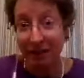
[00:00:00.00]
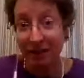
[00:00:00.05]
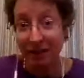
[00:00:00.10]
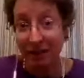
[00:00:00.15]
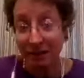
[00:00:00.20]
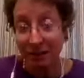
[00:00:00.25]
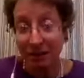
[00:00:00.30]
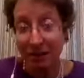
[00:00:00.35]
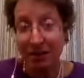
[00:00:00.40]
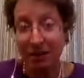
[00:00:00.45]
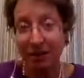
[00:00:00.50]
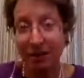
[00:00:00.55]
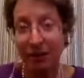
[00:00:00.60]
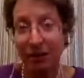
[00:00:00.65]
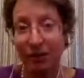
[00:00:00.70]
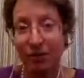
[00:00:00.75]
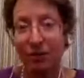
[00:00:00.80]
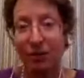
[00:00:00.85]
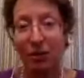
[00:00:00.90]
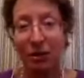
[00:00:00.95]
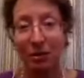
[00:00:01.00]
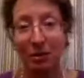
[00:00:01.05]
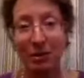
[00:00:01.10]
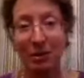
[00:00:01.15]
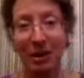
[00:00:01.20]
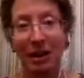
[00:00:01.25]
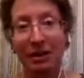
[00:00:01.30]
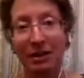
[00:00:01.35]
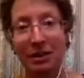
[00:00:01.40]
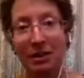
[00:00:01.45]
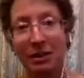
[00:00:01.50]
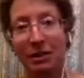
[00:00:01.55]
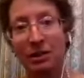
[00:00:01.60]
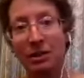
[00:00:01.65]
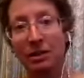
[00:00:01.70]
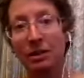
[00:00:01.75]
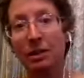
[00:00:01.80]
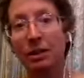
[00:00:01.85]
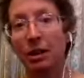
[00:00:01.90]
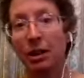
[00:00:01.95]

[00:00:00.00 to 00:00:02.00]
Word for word: specific circumstances